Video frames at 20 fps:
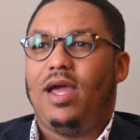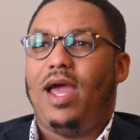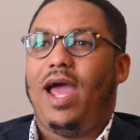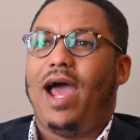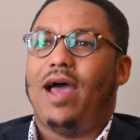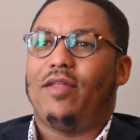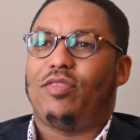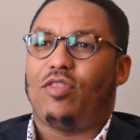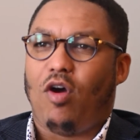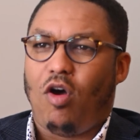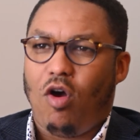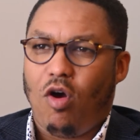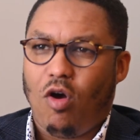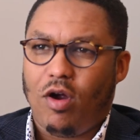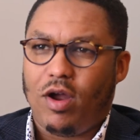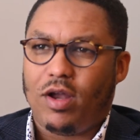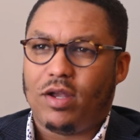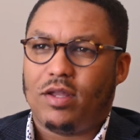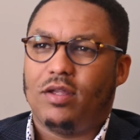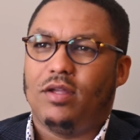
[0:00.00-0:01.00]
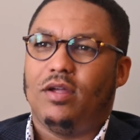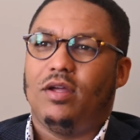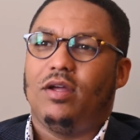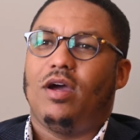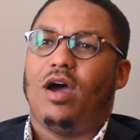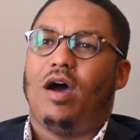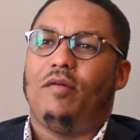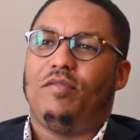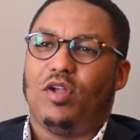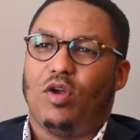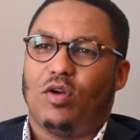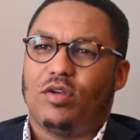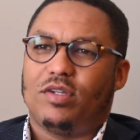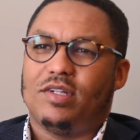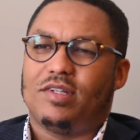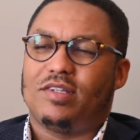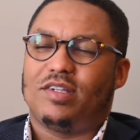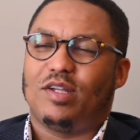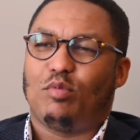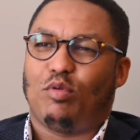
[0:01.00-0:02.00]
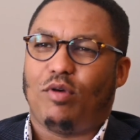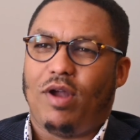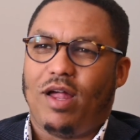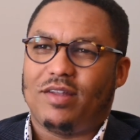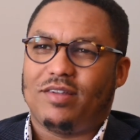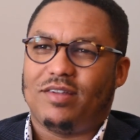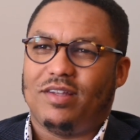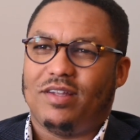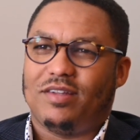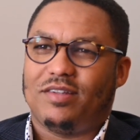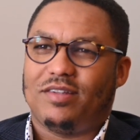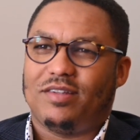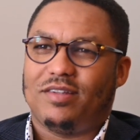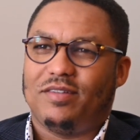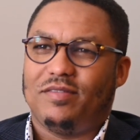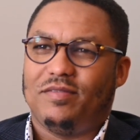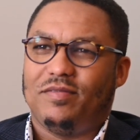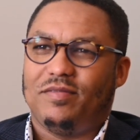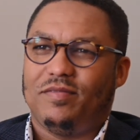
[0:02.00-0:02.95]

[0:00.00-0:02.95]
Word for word: at the heart of the artistic process.